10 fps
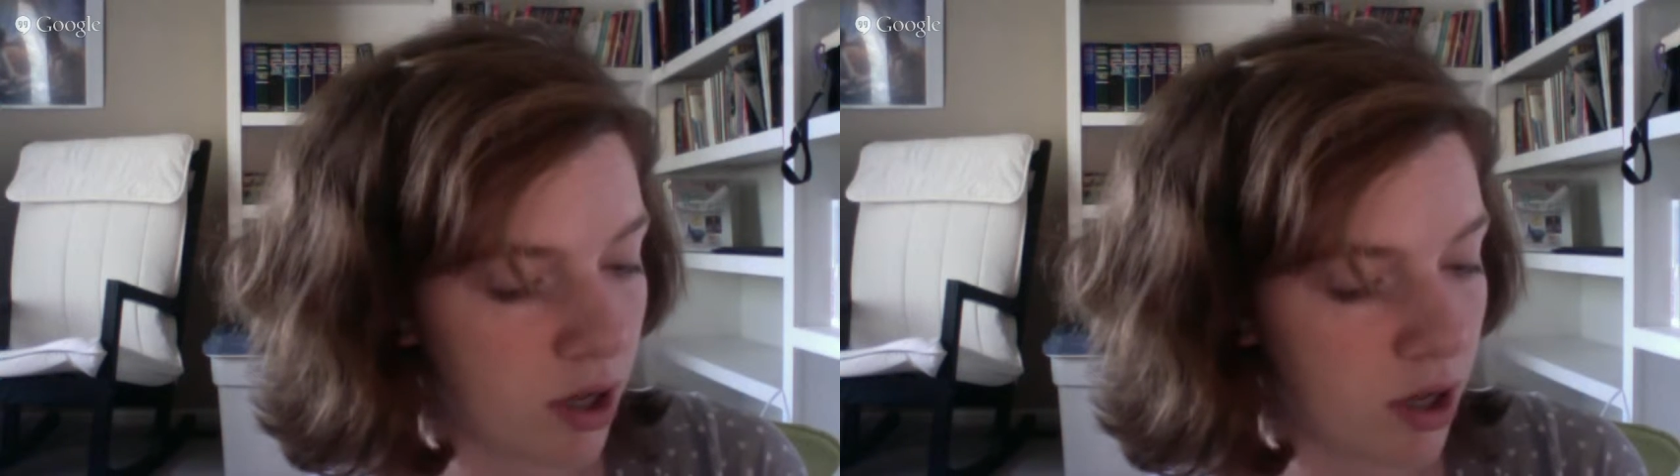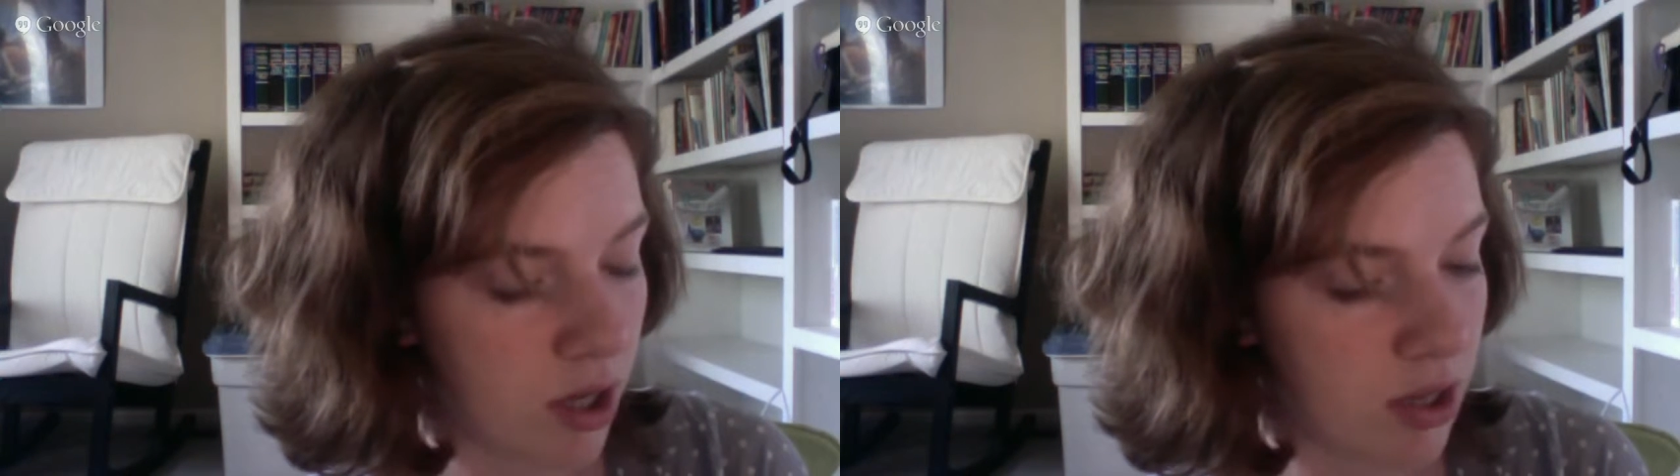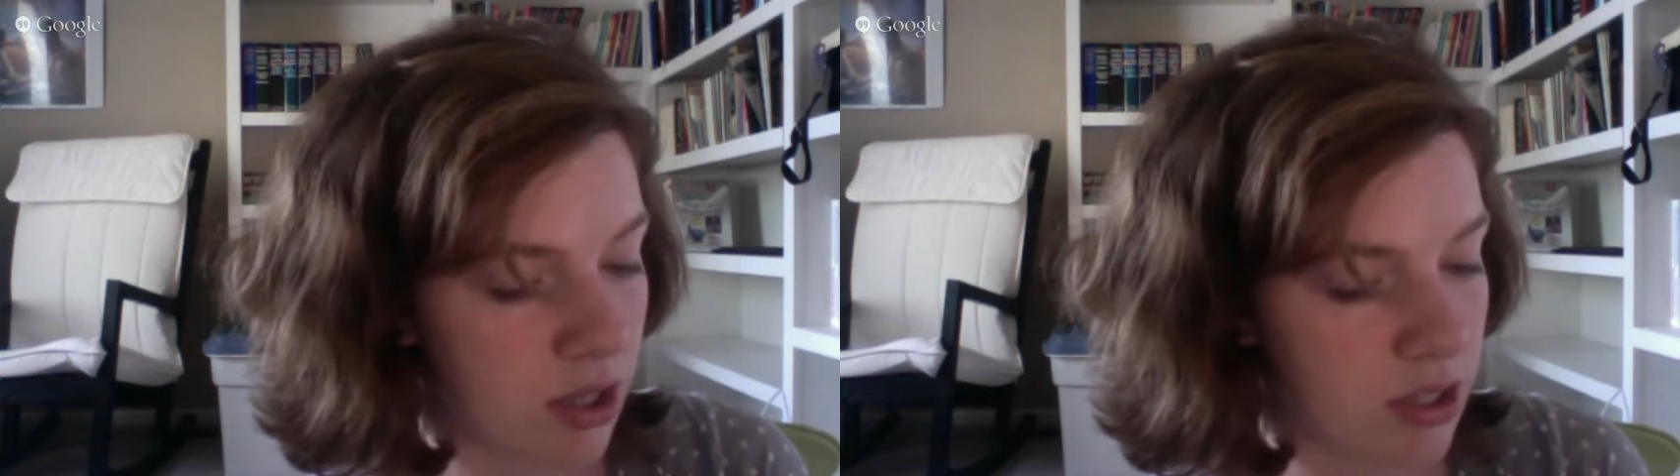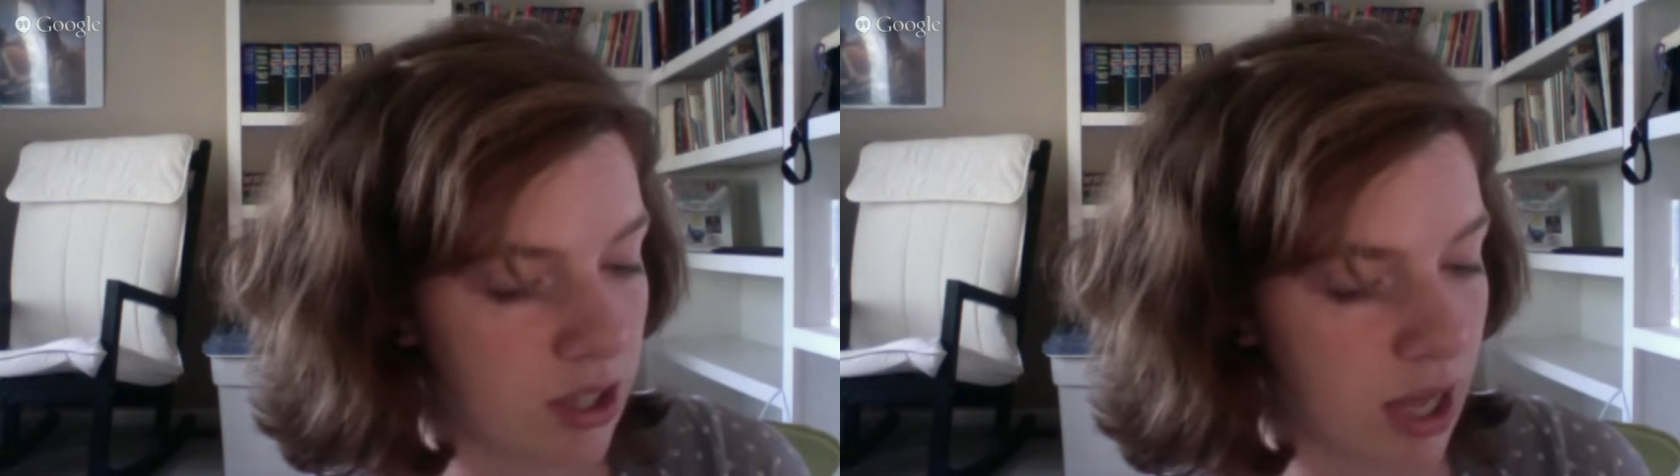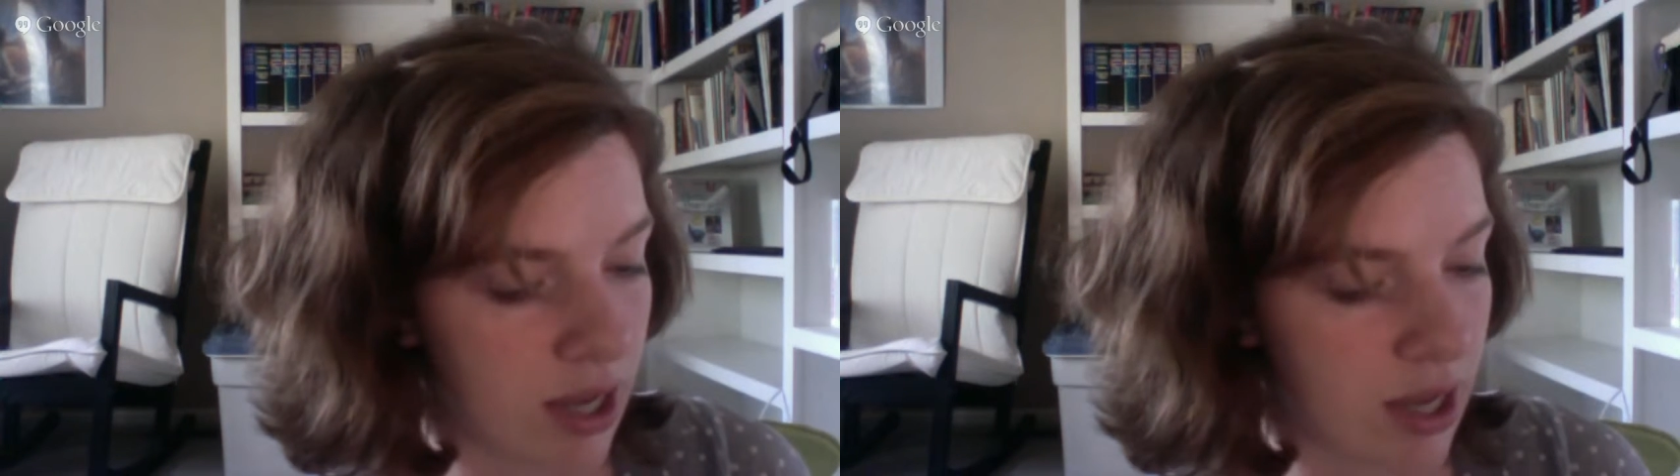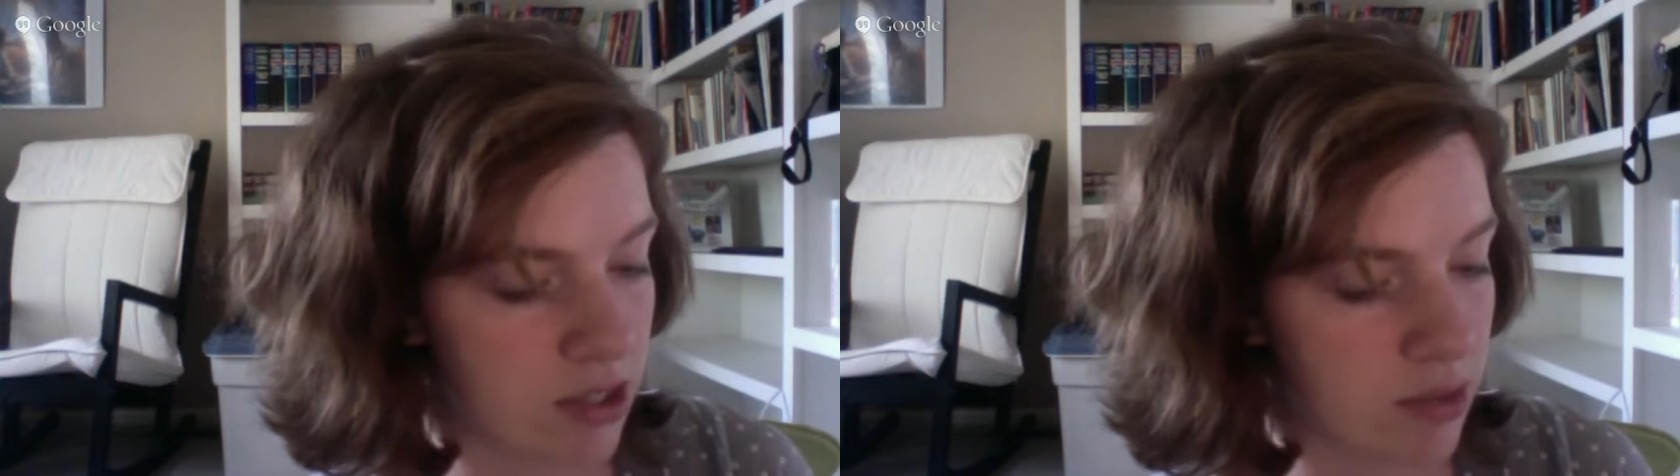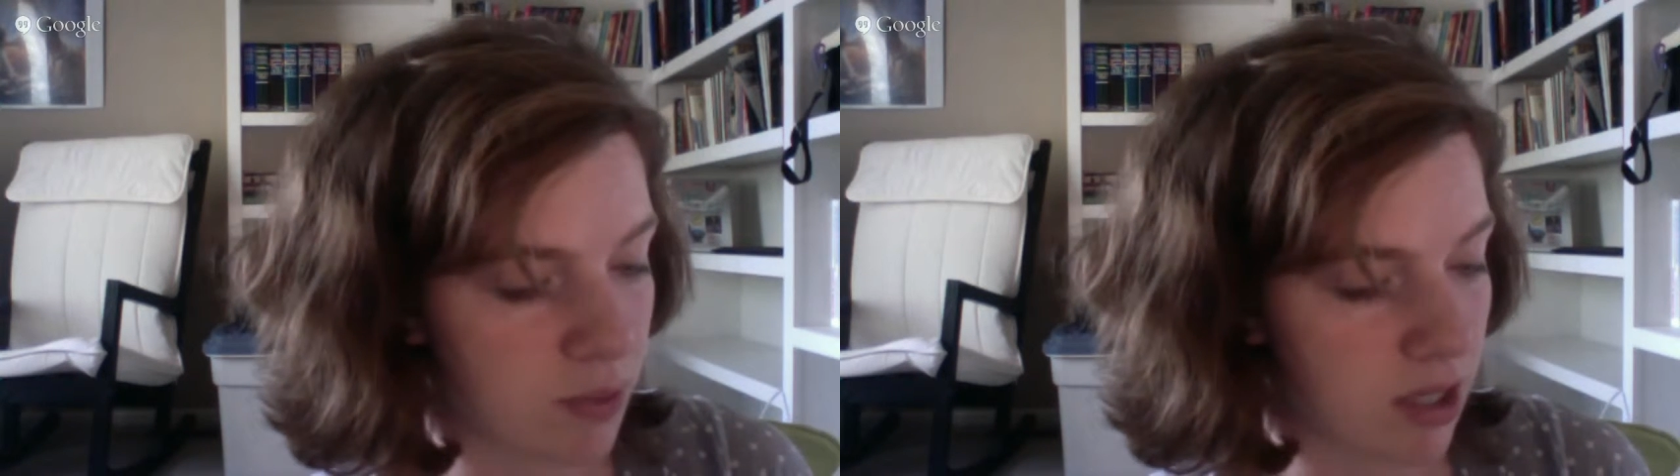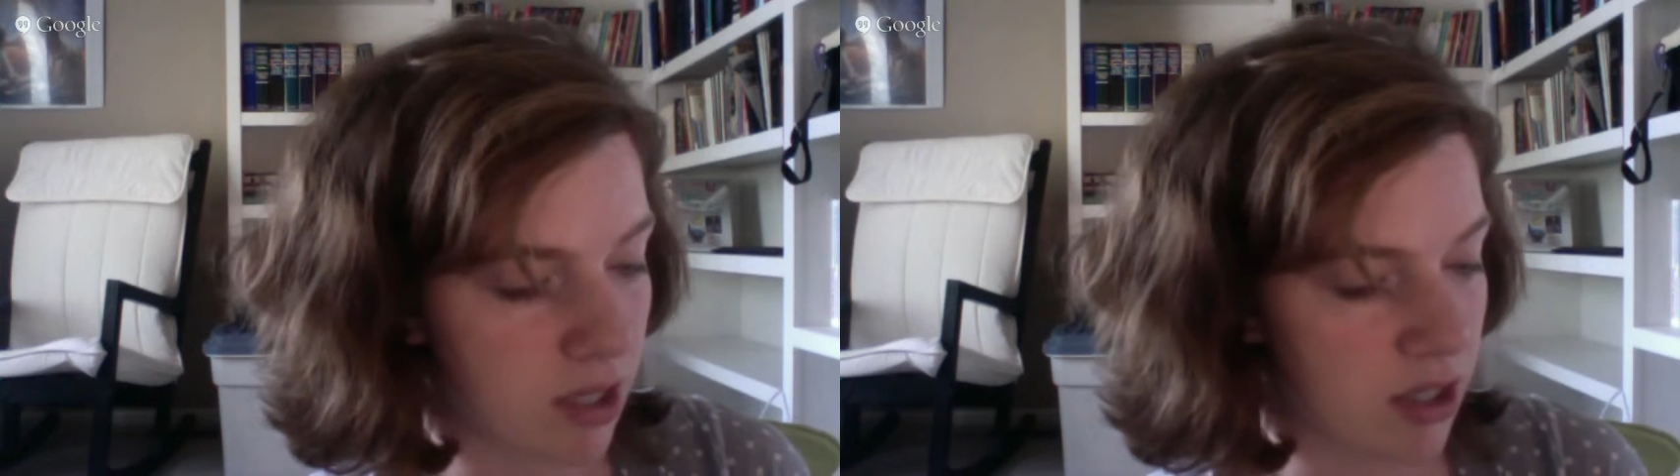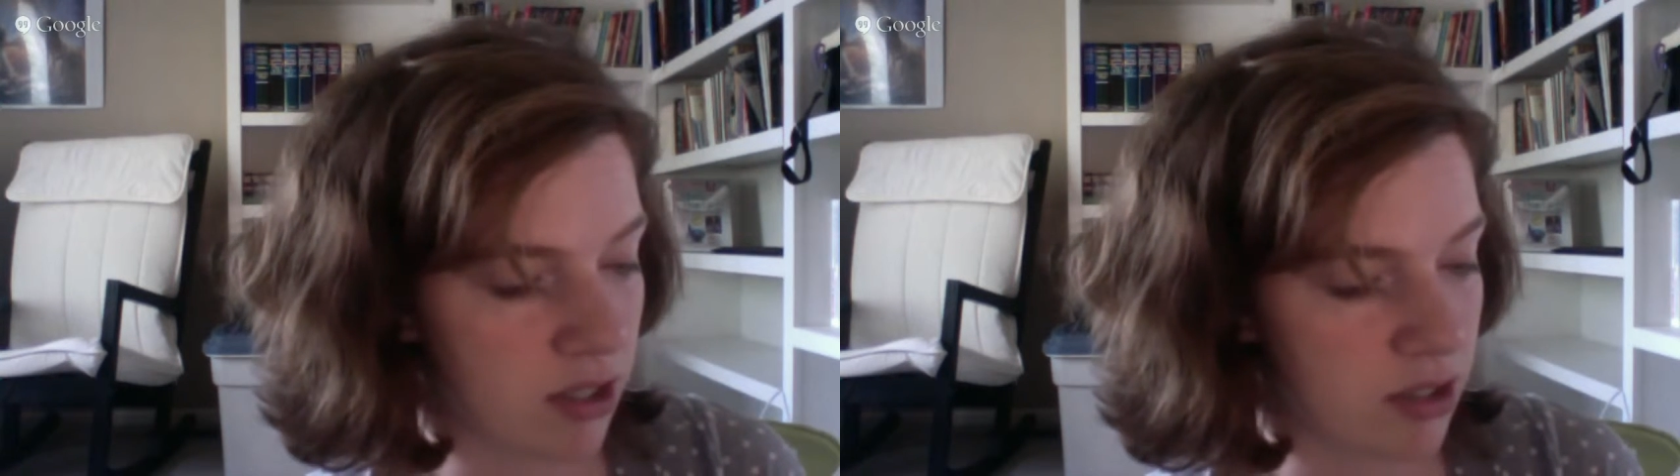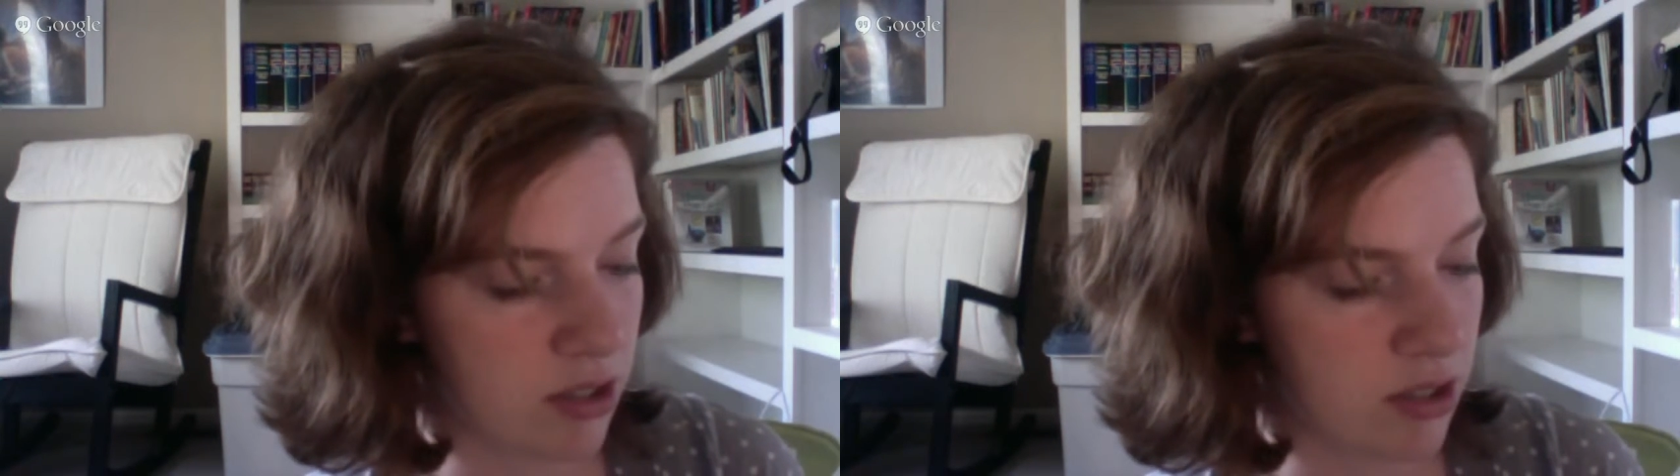in this case, because